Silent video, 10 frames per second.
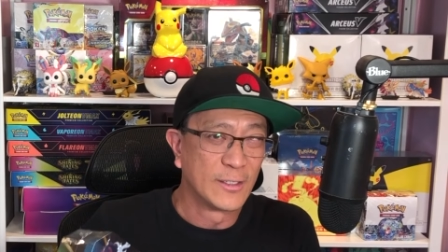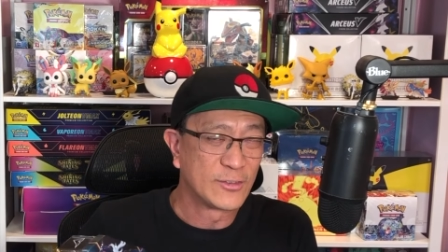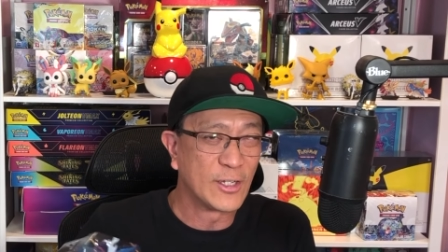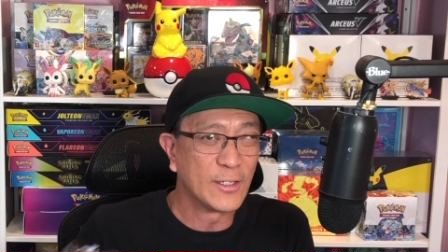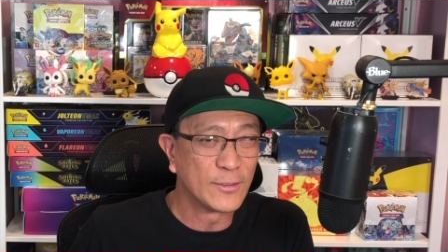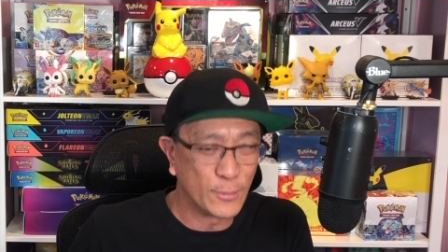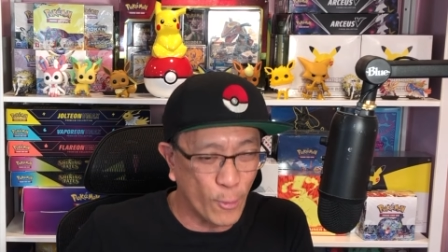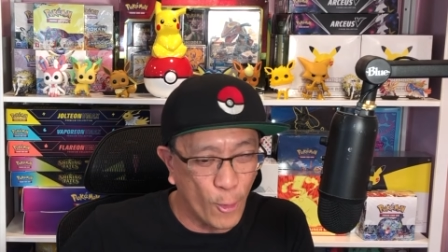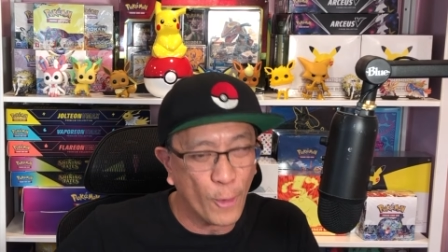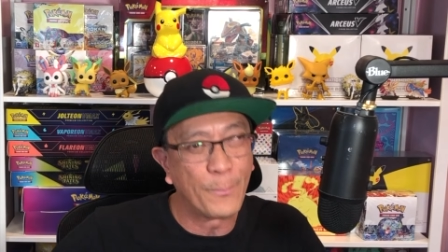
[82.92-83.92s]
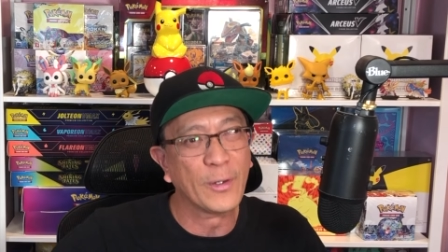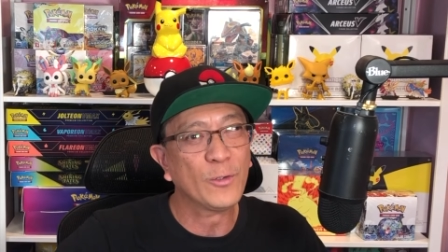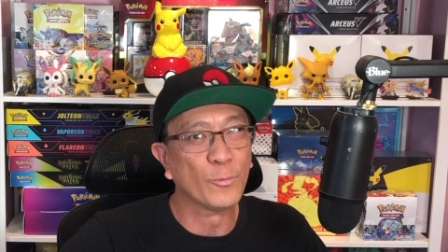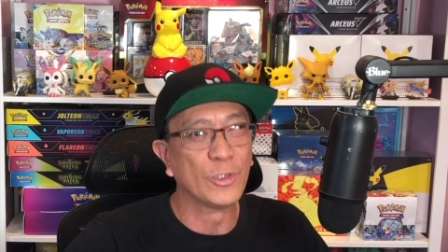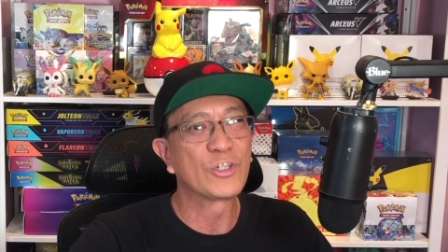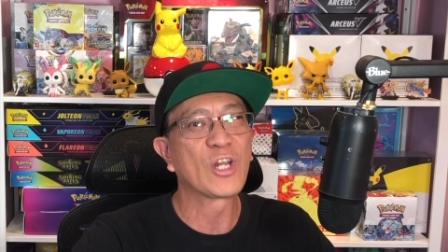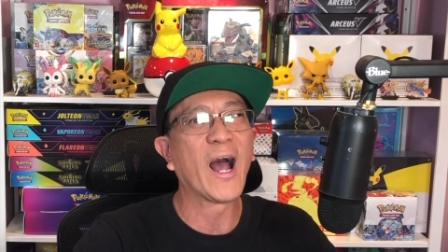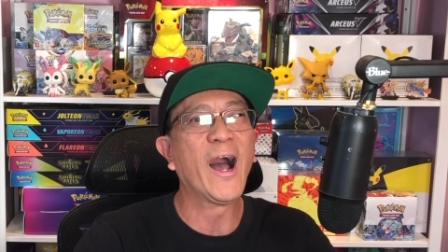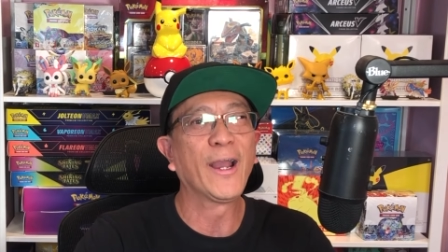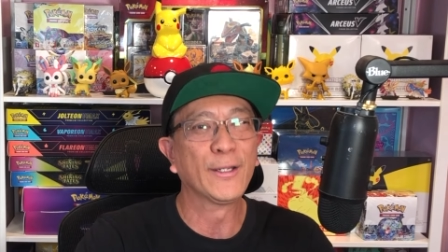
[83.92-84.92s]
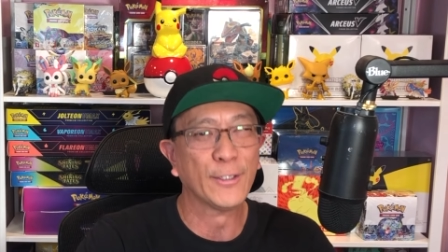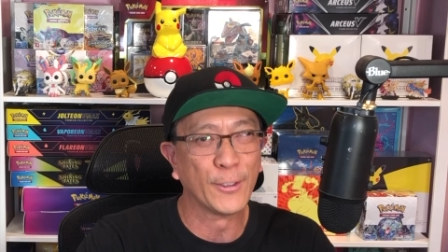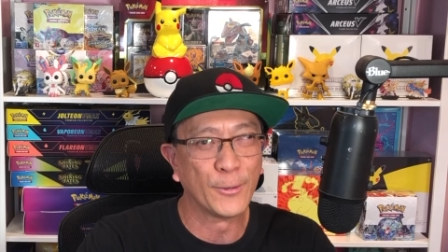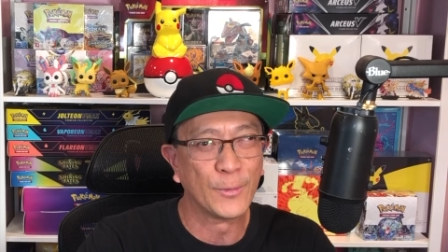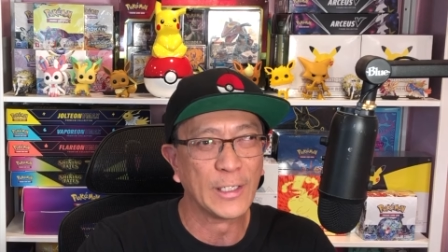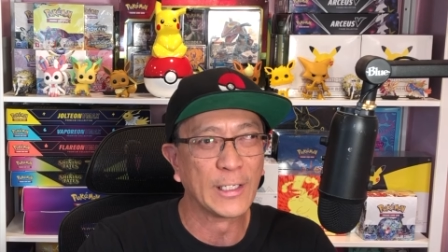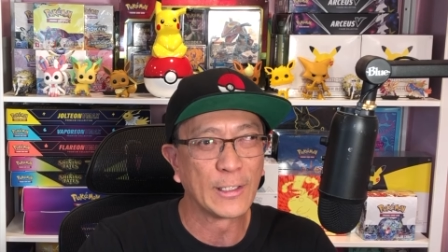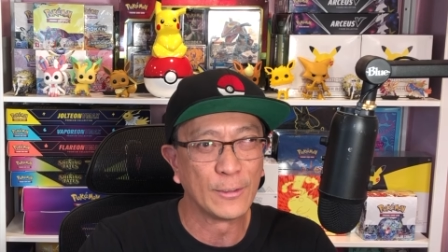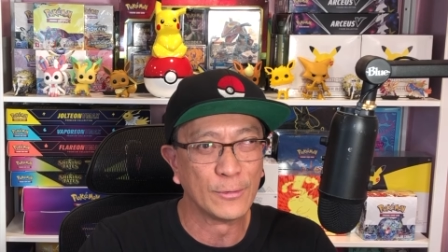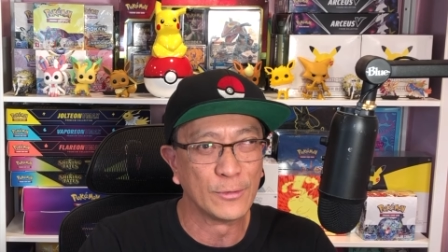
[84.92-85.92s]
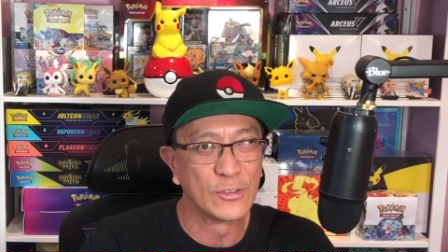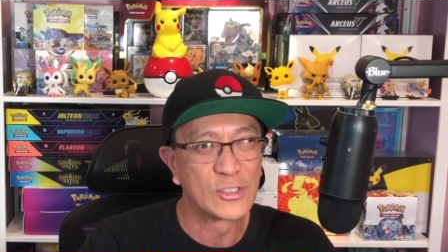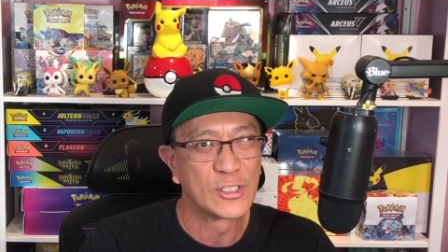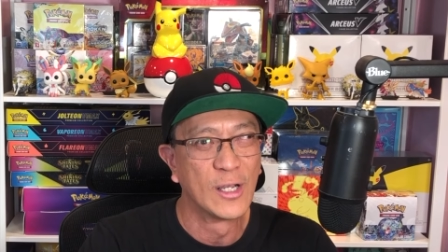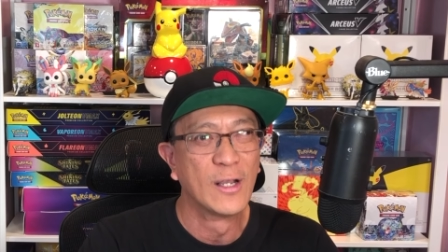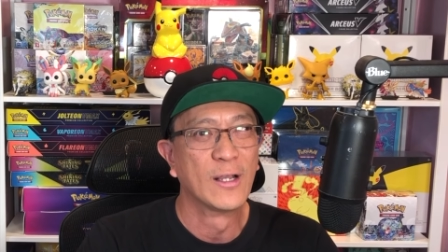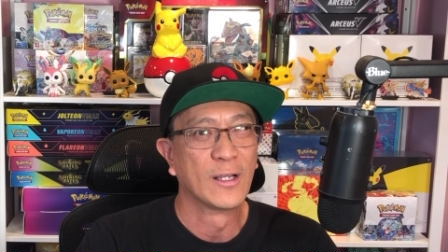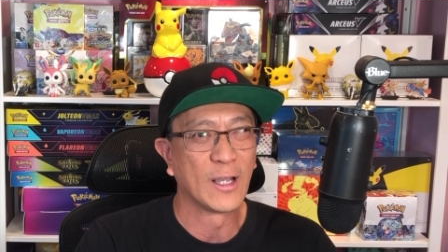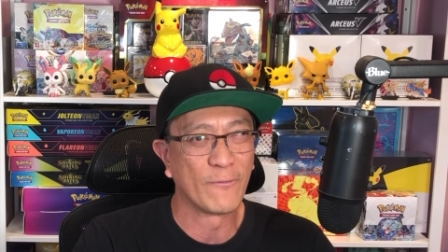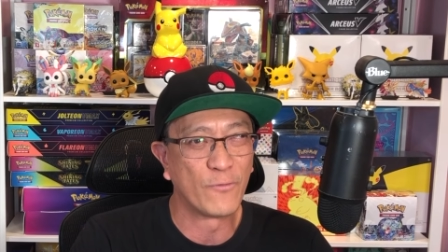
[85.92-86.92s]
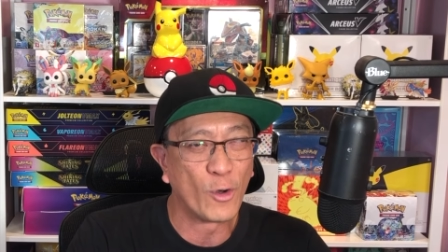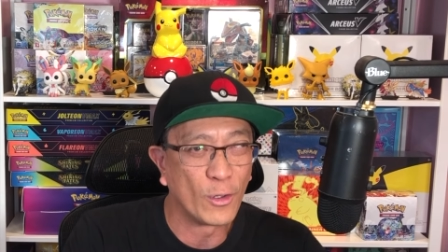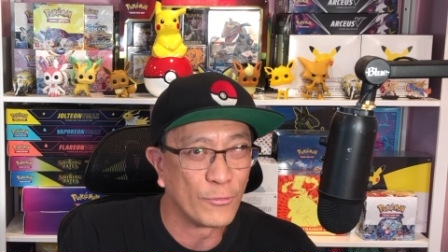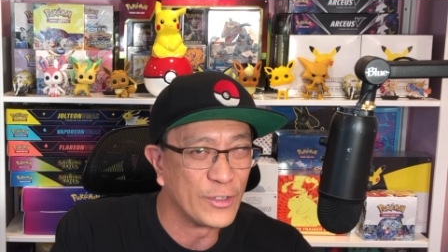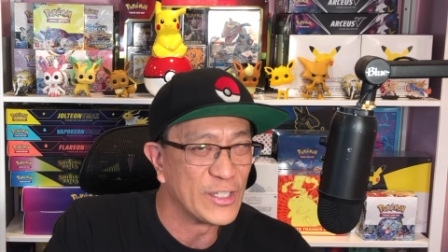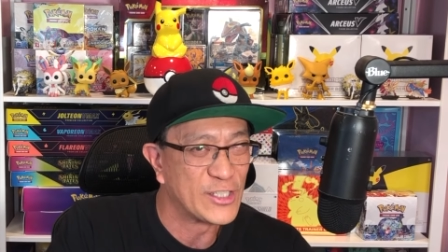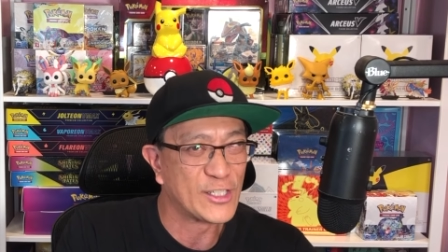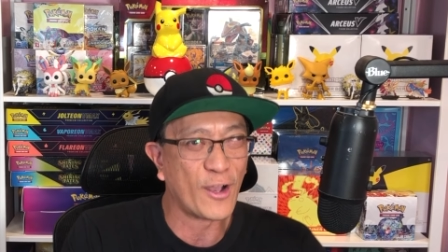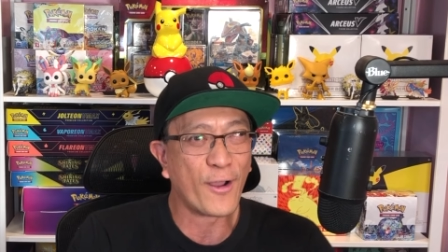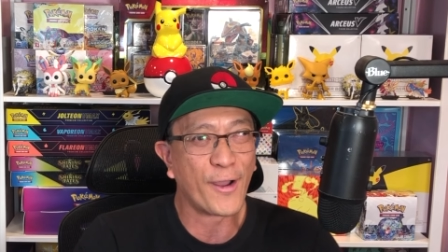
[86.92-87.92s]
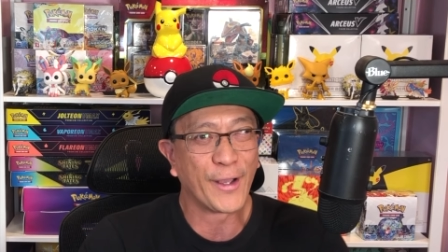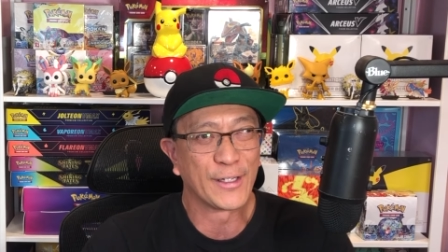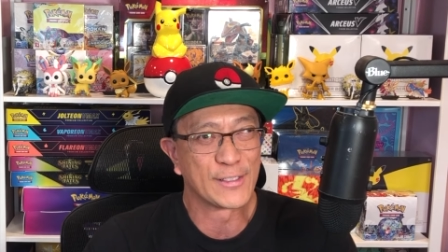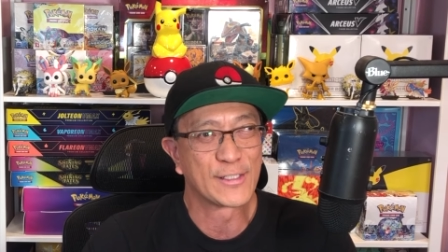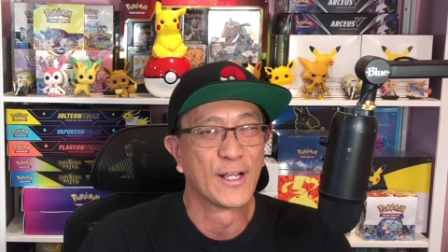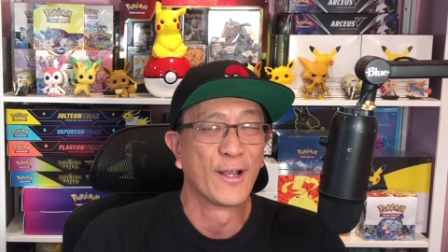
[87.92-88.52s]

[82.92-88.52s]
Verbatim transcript: Tend to open, which I know includes Evolving Skies.